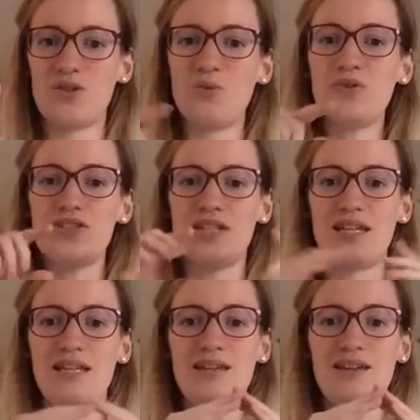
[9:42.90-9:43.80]
you
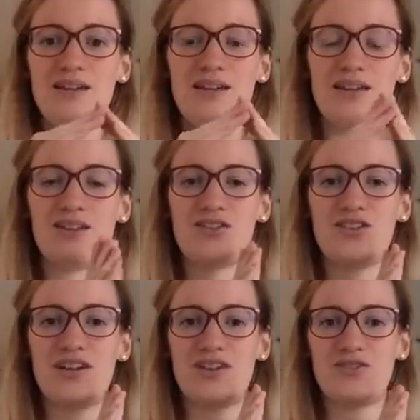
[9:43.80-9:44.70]
you will see
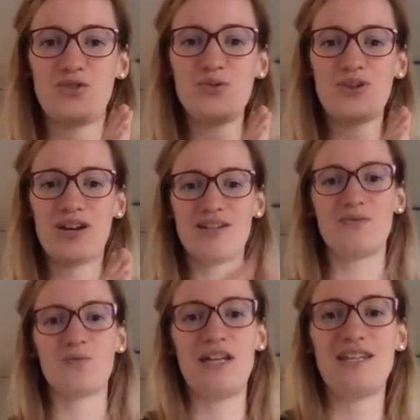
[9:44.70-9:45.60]
uh,
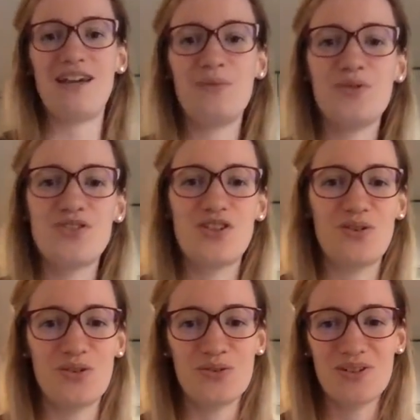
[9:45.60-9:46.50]
two kind. Wait,
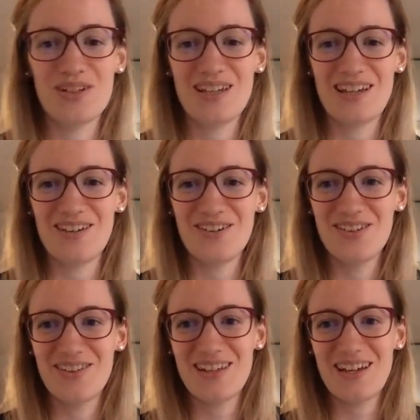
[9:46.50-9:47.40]
I will show you.
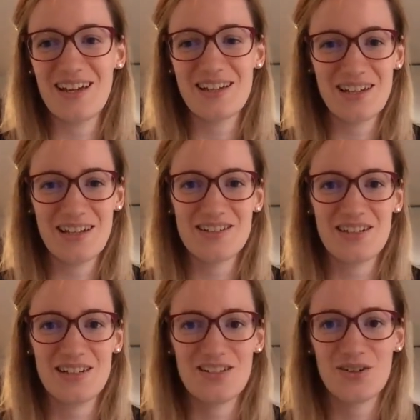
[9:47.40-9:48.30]
Um, I
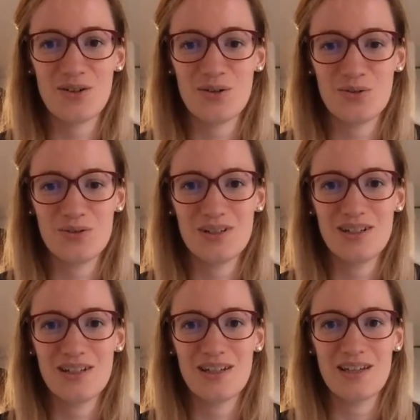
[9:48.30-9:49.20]
can actually
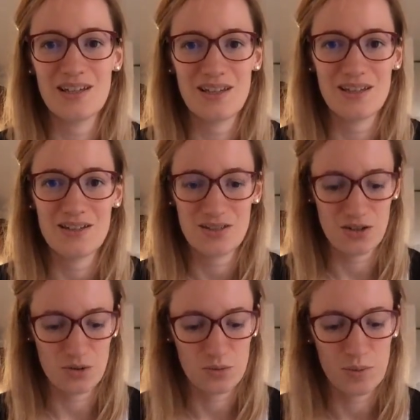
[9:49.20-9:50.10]
show
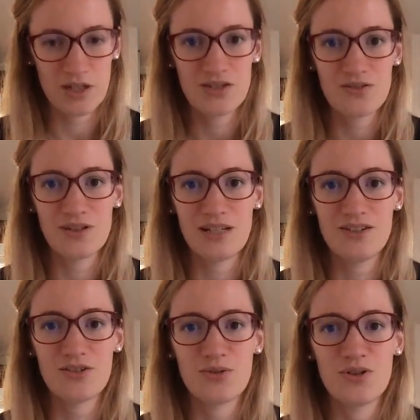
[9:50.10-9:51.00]
show my
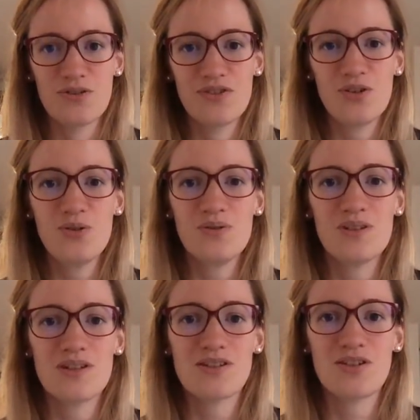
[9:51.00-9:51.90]
screen to all
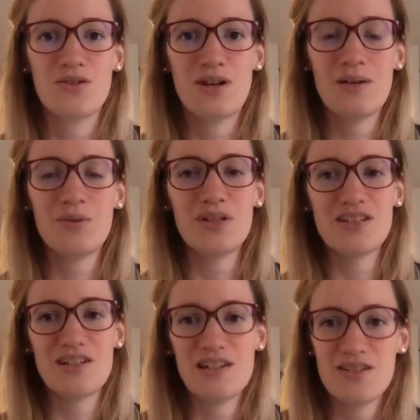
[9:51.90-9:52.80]
of you.
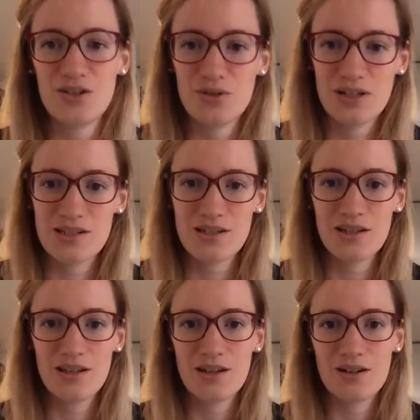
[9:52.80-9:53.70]
So I will actually
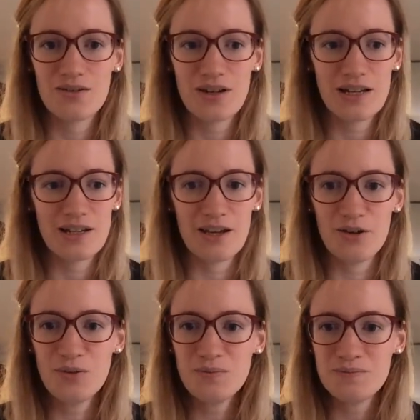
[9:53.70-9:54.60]
show this
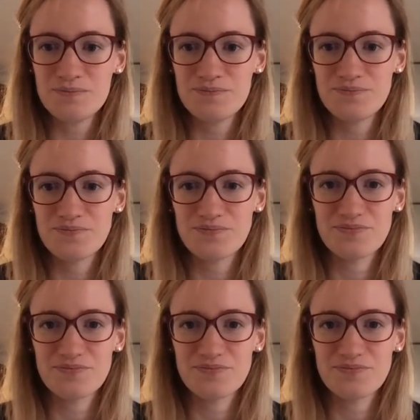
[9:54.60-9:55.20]
right now.